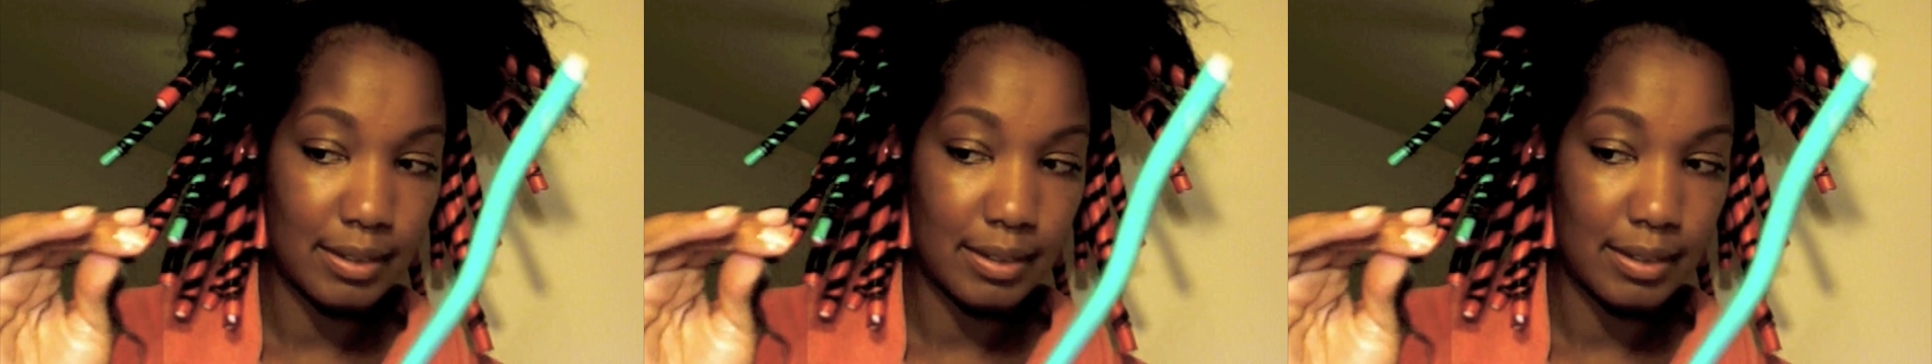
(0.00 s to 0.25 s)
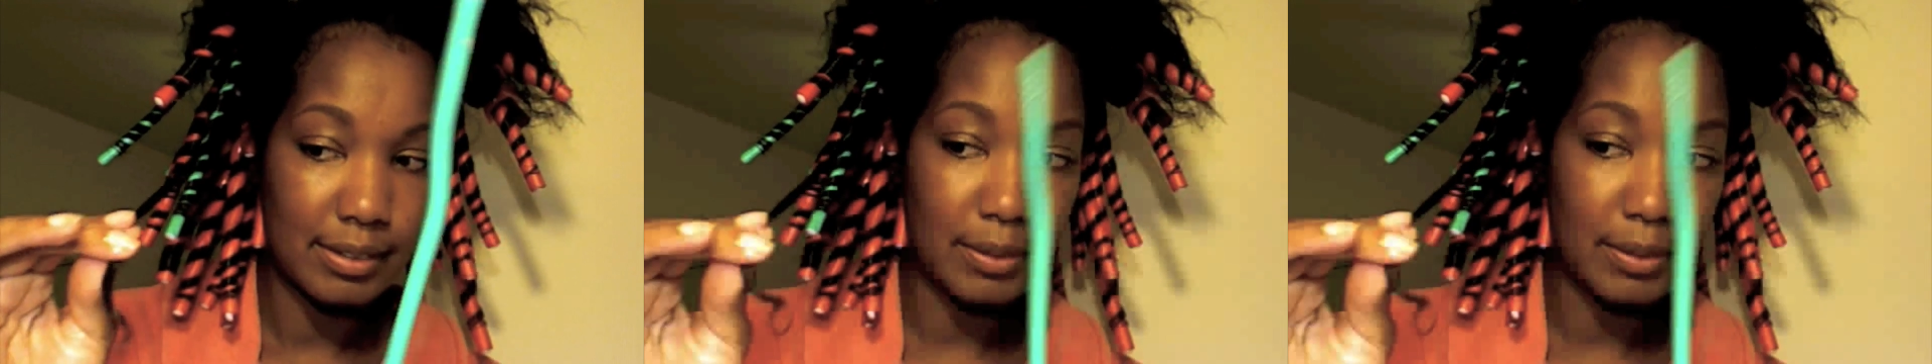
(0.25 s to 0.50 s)

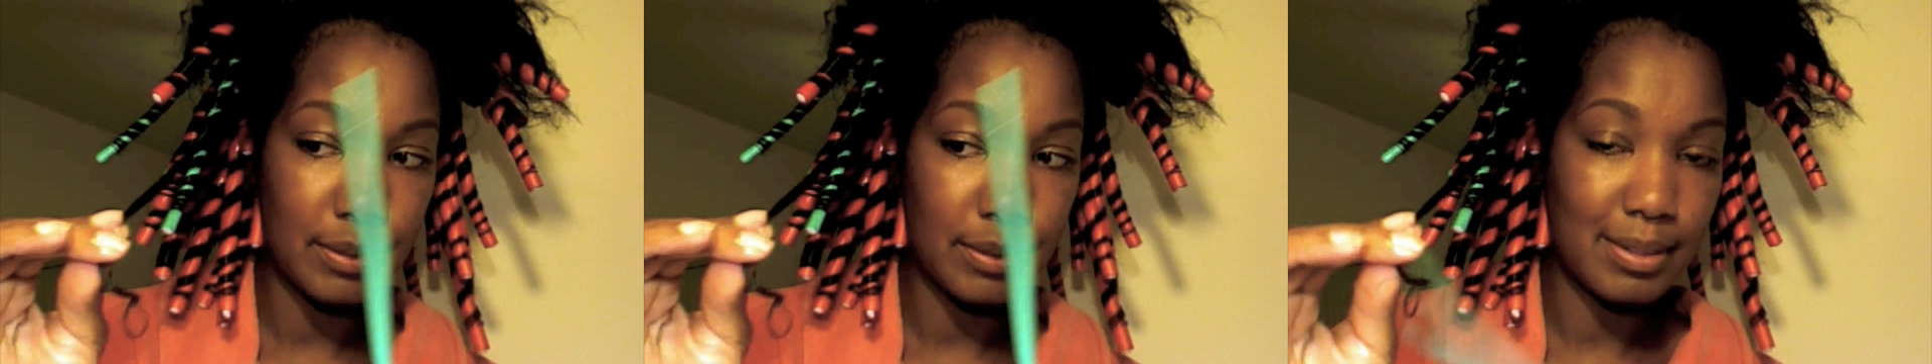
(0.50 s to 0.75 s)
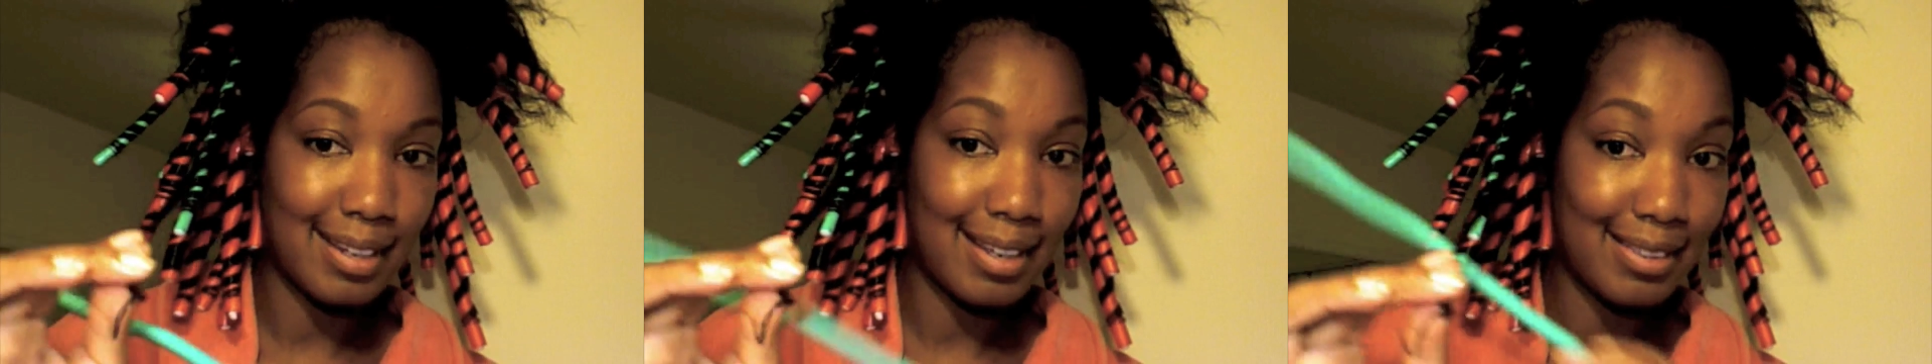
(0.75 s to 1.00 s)
So you
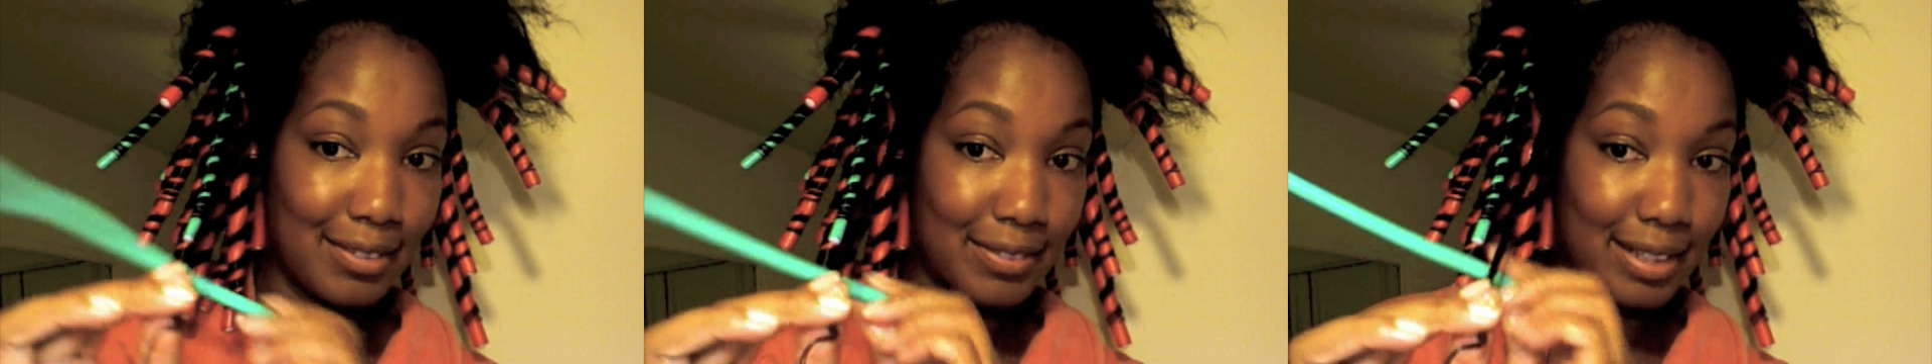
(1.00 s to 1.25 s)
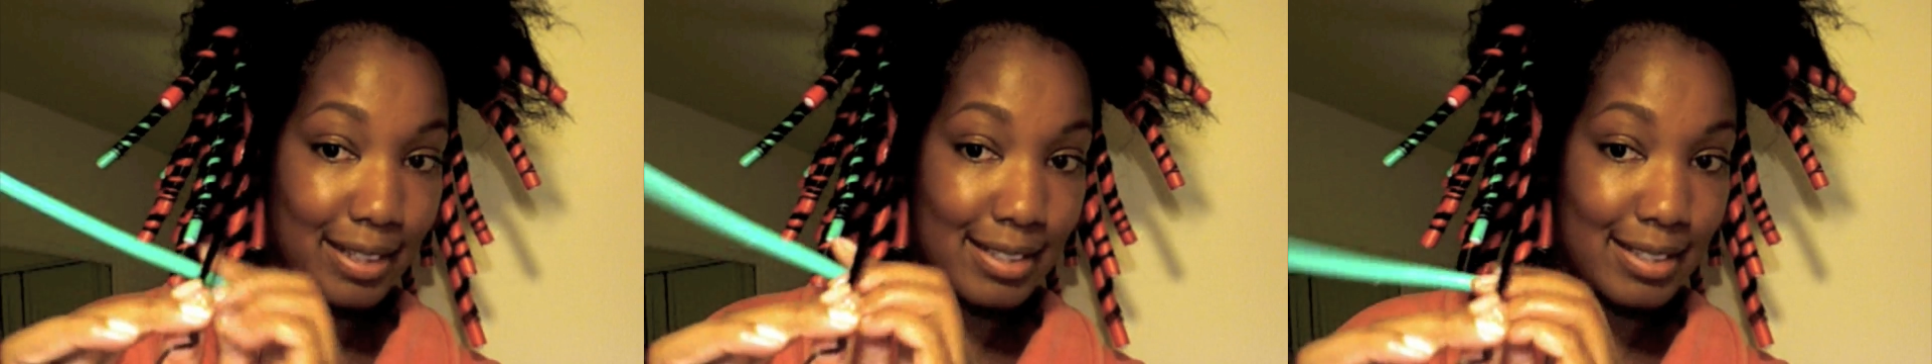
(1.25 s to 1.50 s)
take the
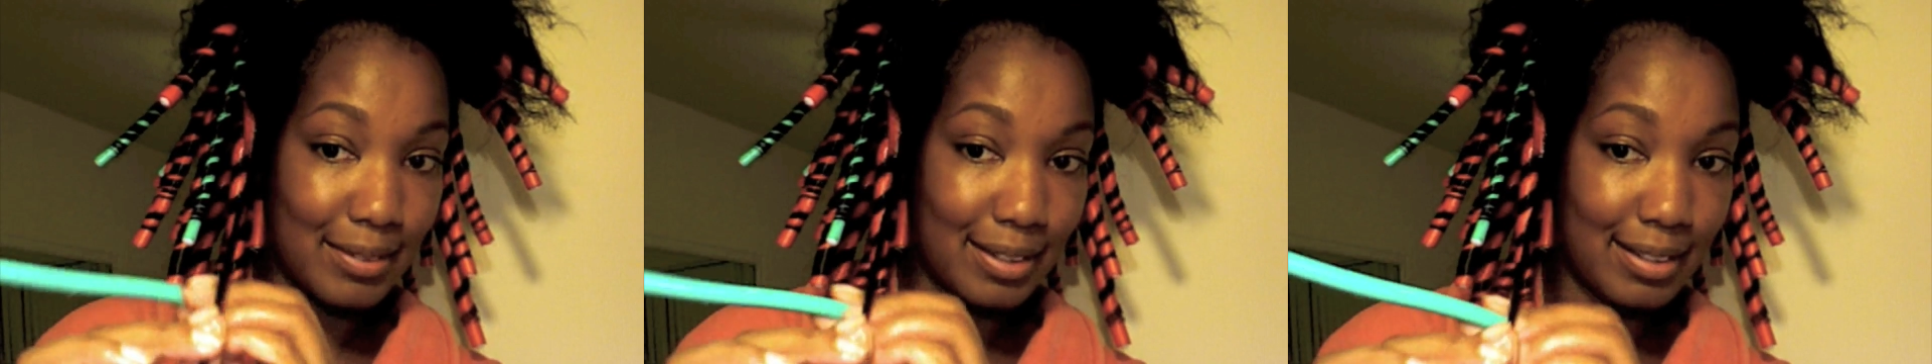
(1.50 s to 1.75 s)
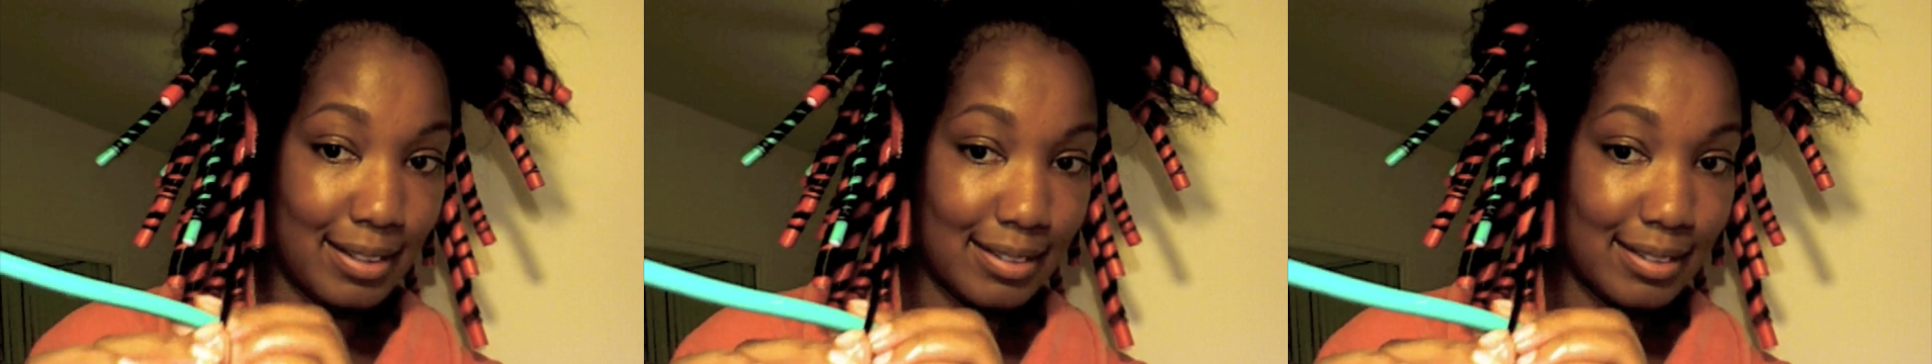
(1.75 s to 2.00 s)
Flexi
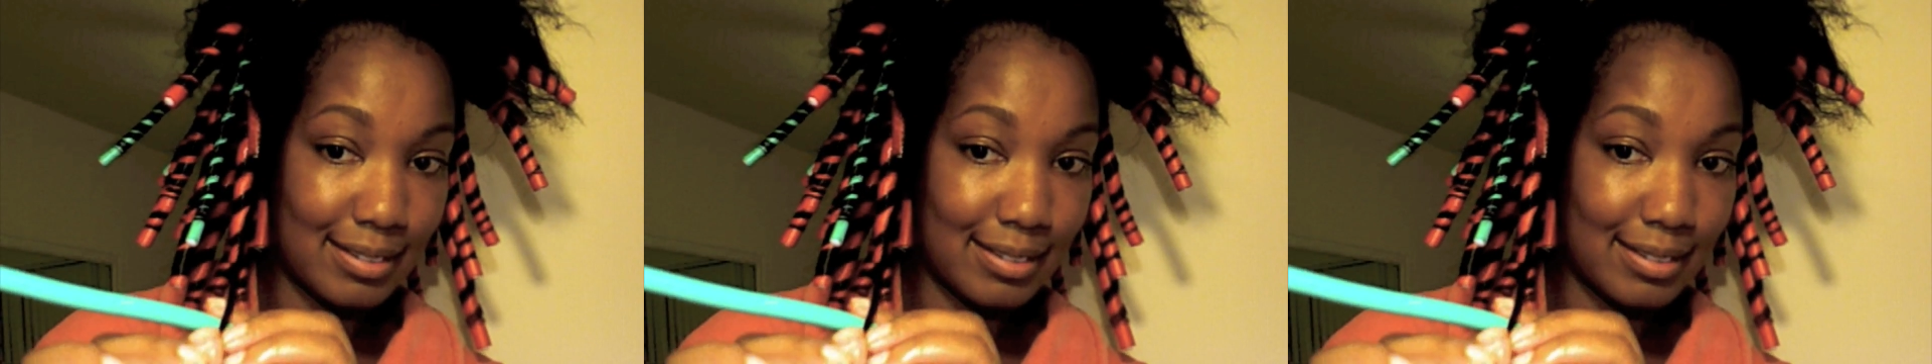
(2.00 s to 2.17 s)
rod,